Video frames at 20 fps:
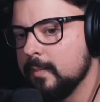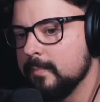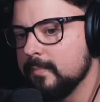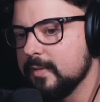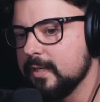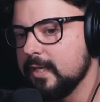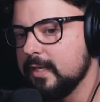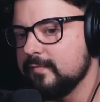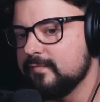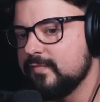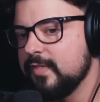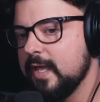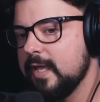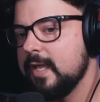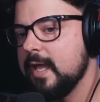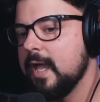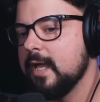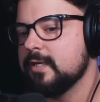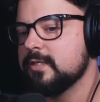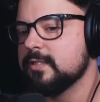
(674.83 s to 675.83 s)
If
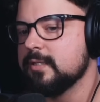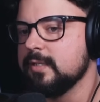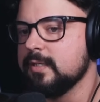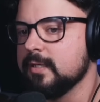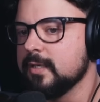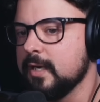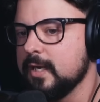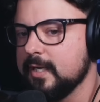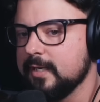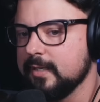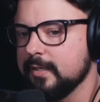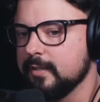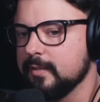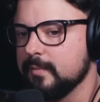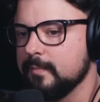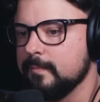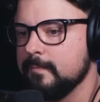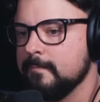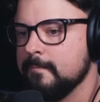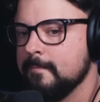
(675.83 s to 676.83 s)
they actually got
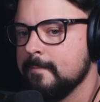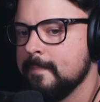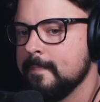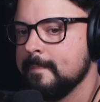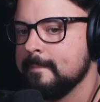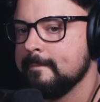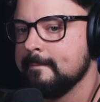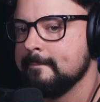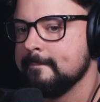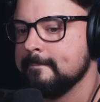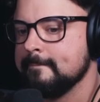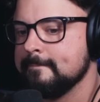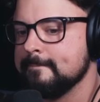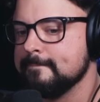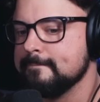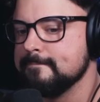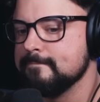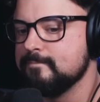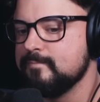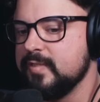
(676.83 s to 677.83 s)
him,
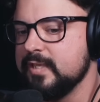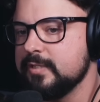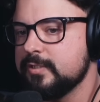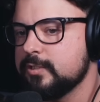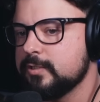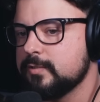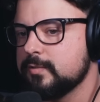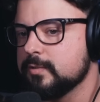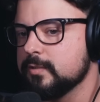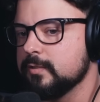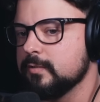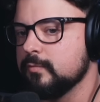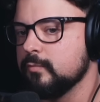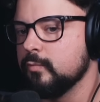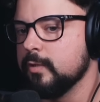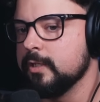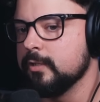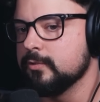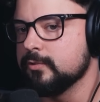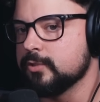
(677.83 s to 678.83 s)
this
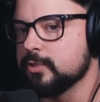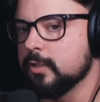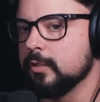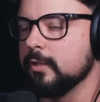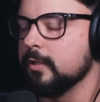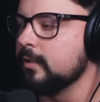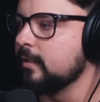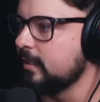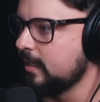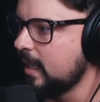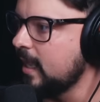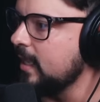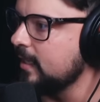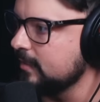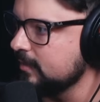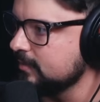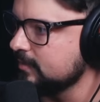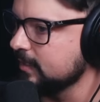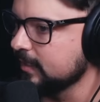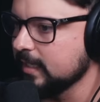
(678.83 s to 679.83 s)
will turn
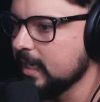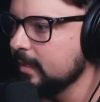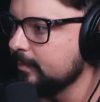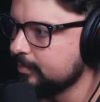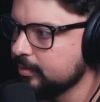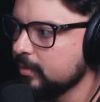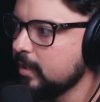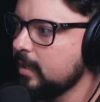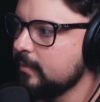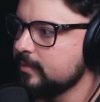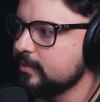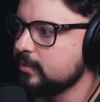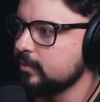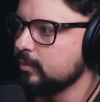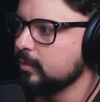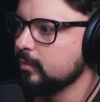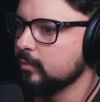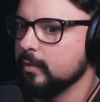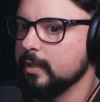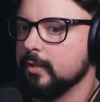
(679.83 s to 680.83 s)
heads. Like, I promise
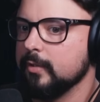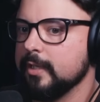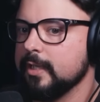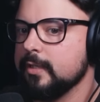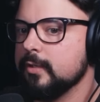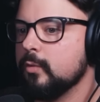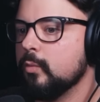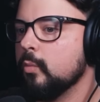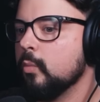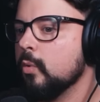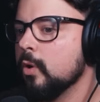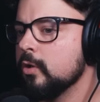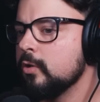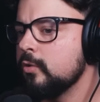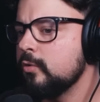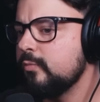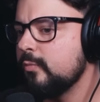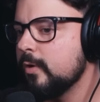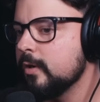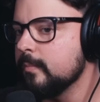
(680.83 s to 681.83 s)
you it will. In a
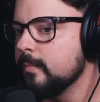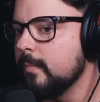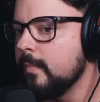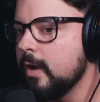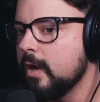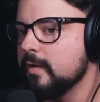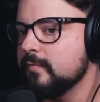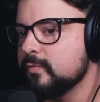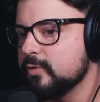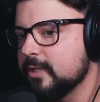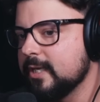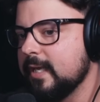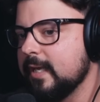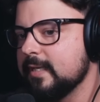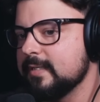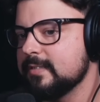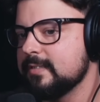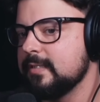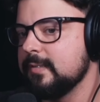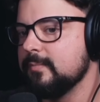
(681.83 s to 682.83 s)
world where Marvel
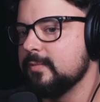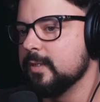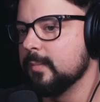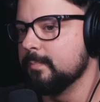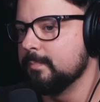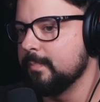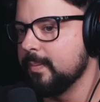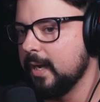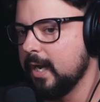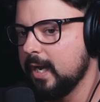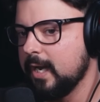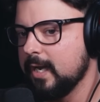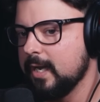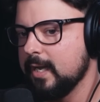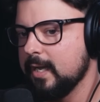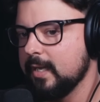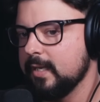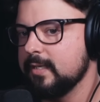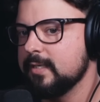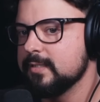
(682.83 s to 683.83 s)
can't seem to
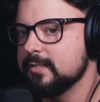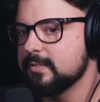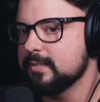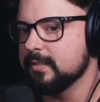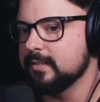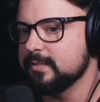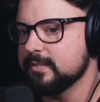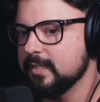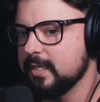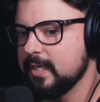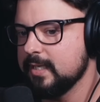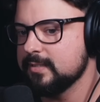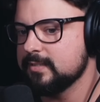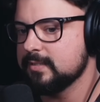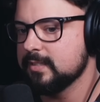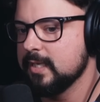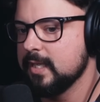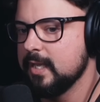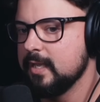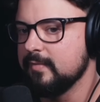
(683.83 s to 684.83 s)
buy
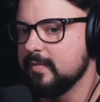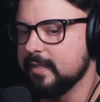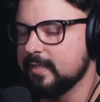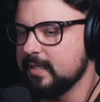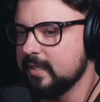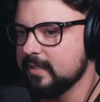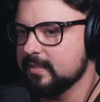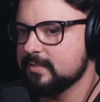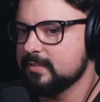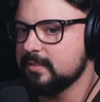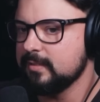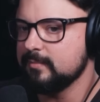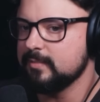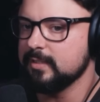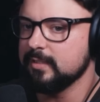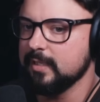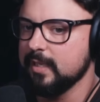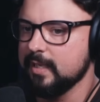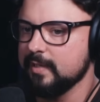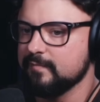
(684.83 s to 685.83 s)
success, they can't seem
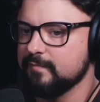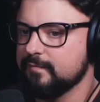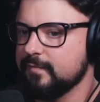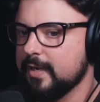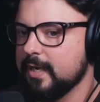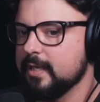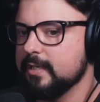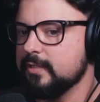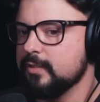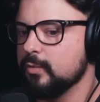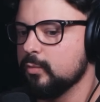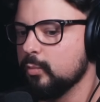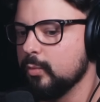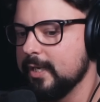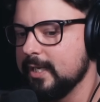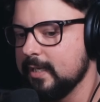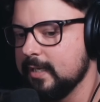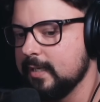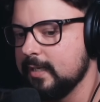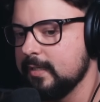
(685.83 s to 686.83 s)
to like find a
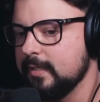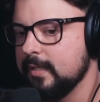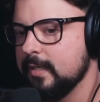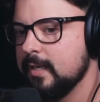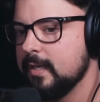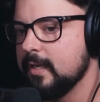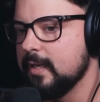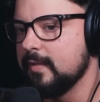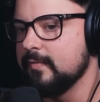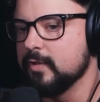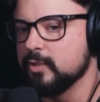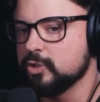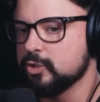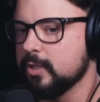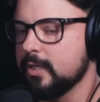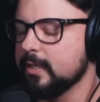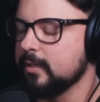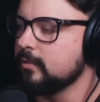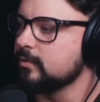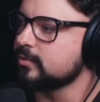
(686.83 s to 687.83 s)
win, and they're
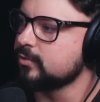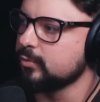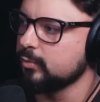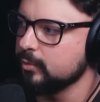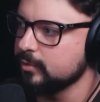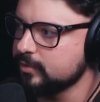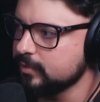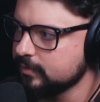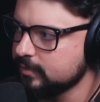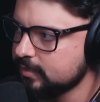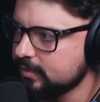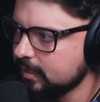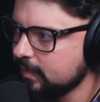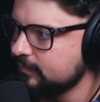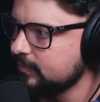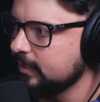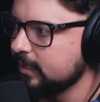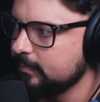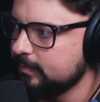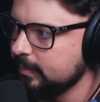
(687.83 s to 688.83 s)
trying all sorts of
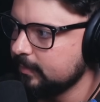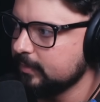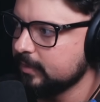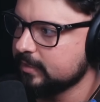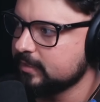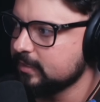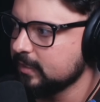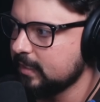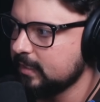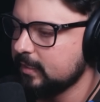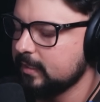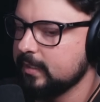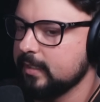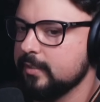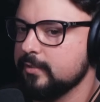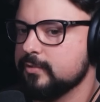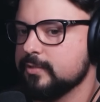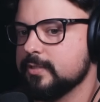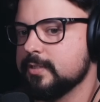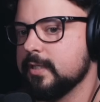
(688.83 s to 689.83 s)
stuff to get people excited and
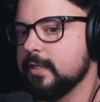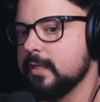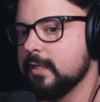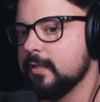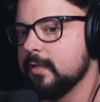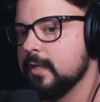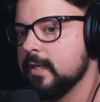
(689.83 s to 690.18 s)
interested in it,